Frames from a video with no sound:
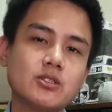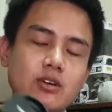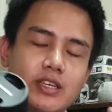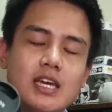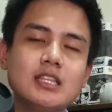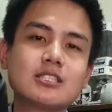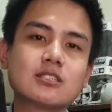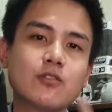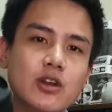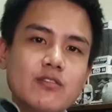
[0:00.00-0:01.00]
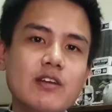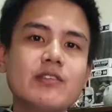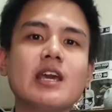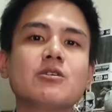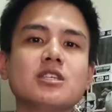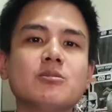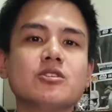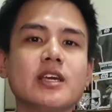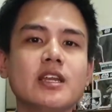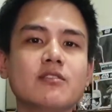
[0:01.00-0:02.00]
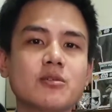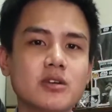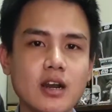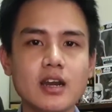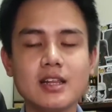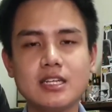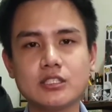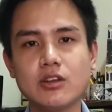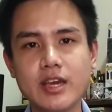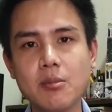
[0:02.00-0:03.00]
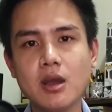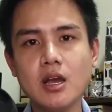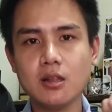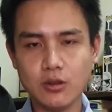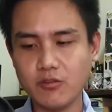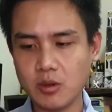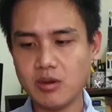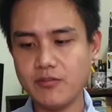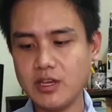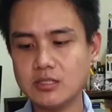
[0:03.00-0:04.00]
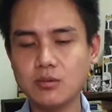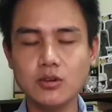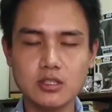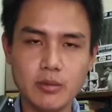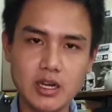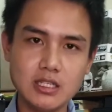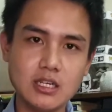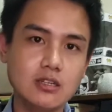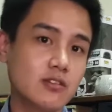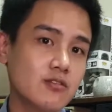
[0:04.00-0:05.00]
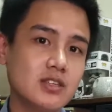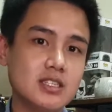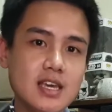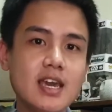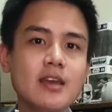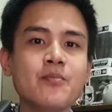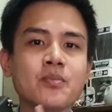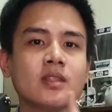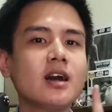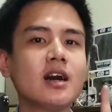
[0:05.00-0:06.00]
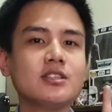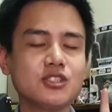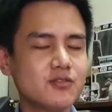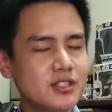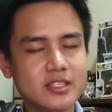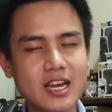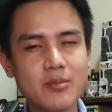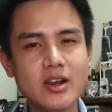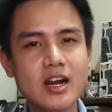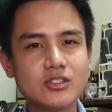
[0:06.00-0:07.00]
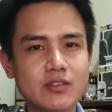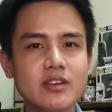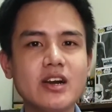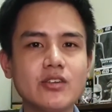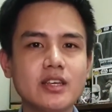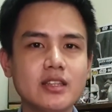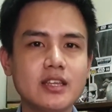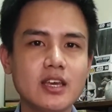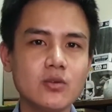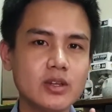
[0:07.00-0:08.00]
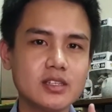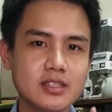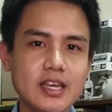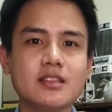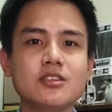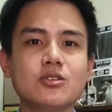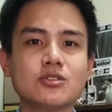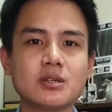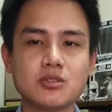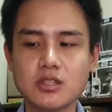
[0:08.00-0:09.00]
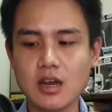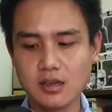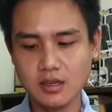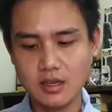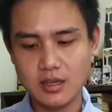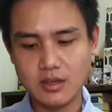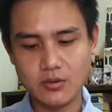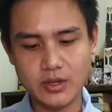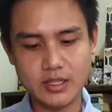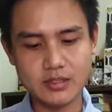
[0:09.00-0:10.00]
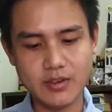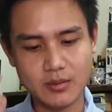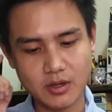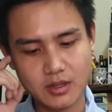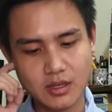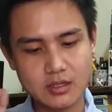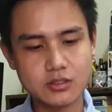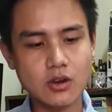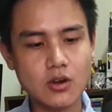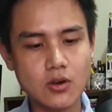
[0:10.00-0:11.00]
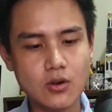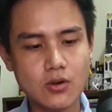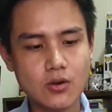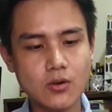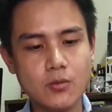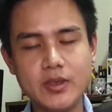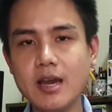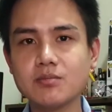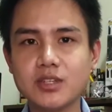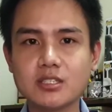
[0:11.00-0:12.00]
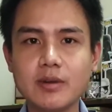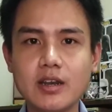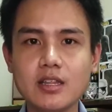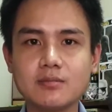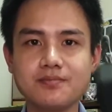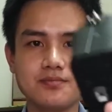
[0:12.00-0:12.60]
So again, this is $45K. I was able to get it from Carl Angelo Yap. Look for him on Facebook. The body's $115K. Just visit Camera House every now and then. They will get you some stuff when it's available. So yeah, that's about it.